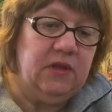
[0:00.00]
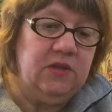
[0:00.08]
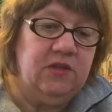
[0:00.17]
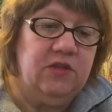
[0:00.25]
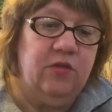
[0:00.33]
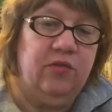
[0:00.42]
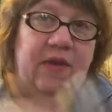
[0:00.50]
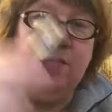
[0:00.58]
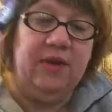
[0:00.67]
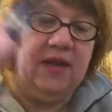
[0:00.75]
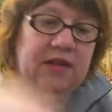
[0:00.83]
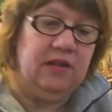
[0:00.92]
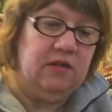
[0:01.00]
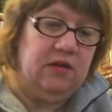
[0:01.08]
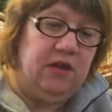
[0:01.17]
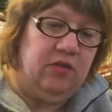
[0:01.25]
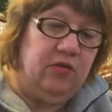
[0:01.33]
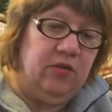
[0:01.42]
So that one I
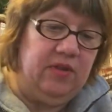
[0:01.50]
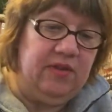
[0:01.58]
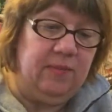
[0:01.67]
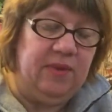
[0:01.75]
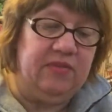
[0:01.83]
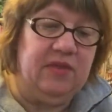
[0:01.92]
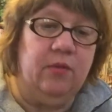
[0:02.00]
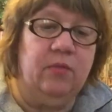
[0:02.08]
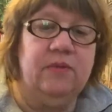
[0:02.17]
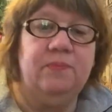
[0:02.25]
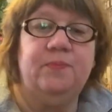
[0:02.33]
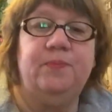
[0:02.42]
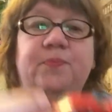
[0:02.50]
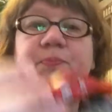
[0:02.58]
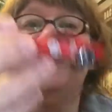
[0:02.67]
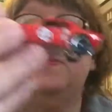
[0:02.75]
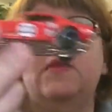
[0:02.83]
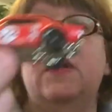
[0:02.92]
don't know anything about that one.
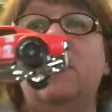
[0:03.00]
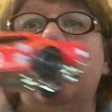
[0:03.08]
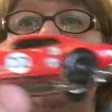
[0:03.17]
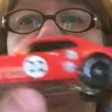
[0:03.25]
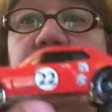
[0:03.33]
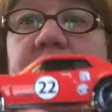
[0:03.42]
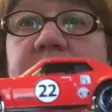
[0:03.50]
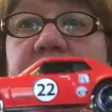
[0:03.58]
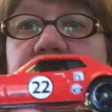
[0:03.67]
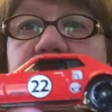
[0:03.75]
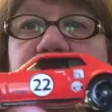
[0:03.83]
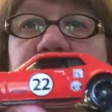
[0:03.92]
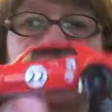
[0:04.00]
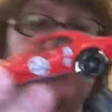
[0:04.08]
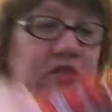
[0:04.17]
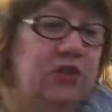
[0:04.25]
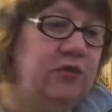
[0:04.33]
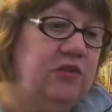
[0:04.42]
The red one that I
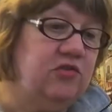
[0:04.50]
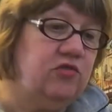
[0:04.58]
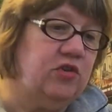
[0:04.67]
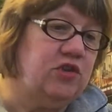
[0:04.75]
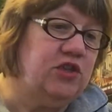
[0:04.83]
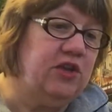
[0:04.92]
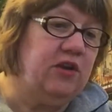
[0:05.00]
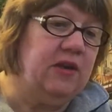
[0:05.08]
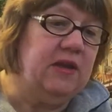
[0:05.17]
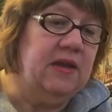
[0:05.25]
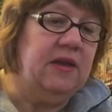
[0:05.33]
showed you, these are all generic.